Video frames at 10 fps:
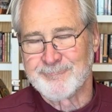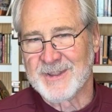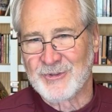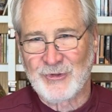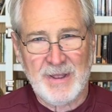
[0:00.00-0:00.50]

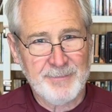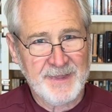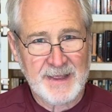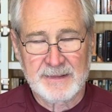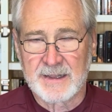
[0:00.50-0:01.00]

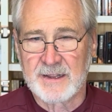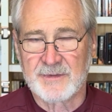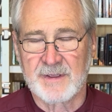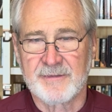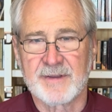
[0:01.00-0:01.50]
something that is
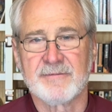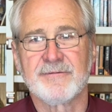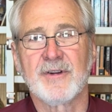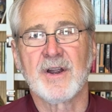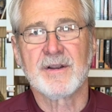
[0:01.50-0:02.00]
even
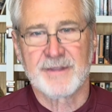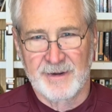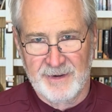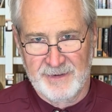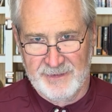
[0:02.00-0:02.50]

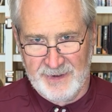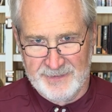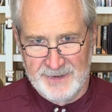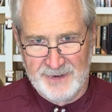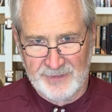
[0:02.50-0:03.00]
further in
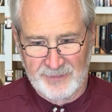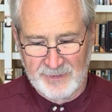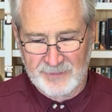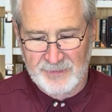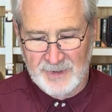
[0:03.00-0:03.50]
the
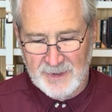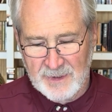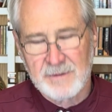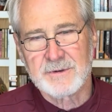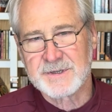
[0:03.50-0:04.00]
distance,
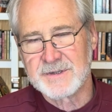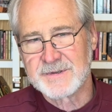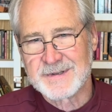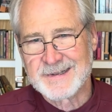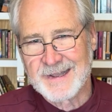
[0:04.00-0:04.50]
which
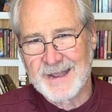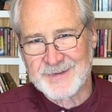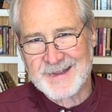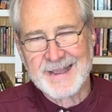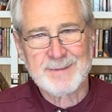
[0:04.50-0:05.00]
is
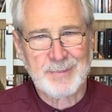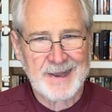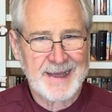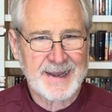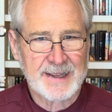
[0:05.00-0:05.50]
estate
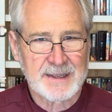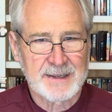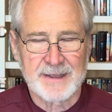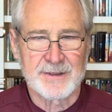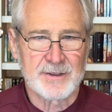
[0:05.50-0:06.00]
planning
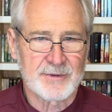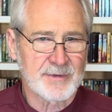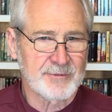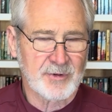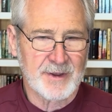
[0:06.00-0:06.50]
and the use
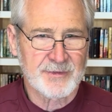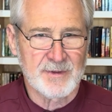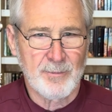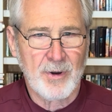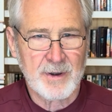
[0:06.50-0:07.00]
of trust
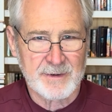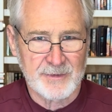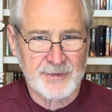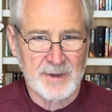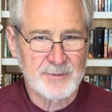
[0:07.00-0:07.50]
and
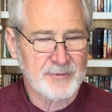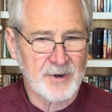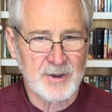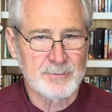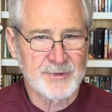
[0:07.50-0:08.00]
partnerships for
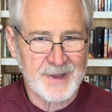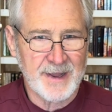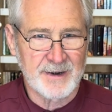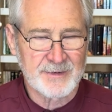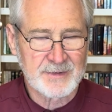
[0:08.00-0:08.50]

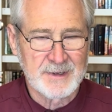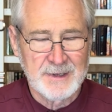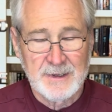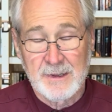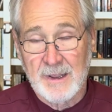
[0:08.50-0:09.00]
homesteaders.
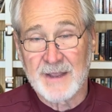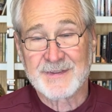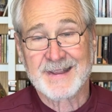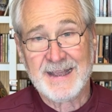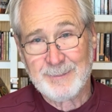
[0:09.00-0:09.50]

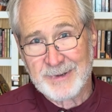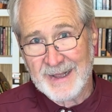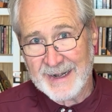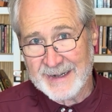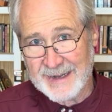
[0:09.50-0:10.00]
Estate
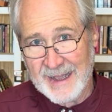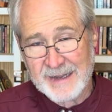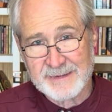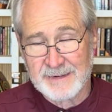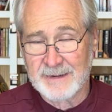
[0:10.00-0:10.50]
planning,
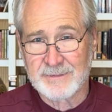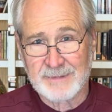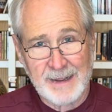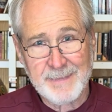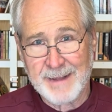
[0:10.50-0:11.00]
Dan,
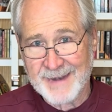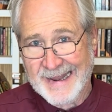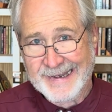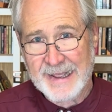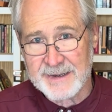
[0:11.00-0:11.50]
I'm
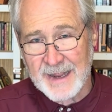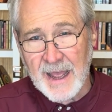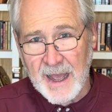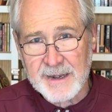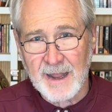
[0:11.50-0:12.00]
not dead
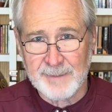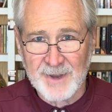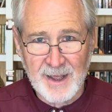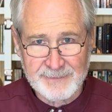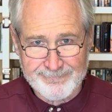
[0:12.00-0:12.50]
yet. I'm
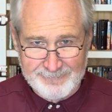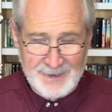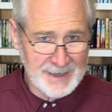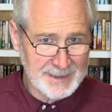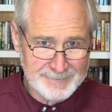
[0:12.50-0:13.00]
not,
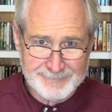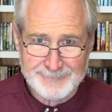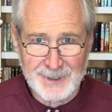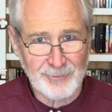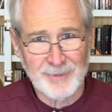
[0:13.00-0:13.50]

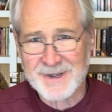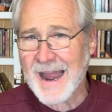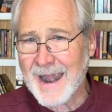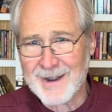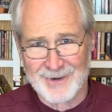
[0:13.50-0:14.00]

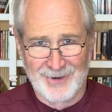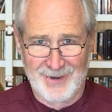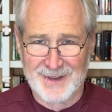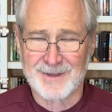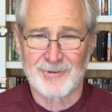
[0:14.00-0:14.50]
retired or
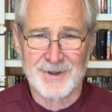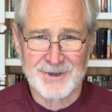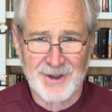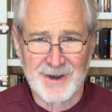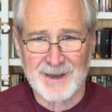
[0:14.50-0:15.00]
anything. What are you
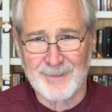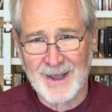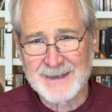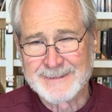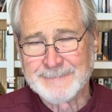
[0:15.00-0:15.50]
talking about?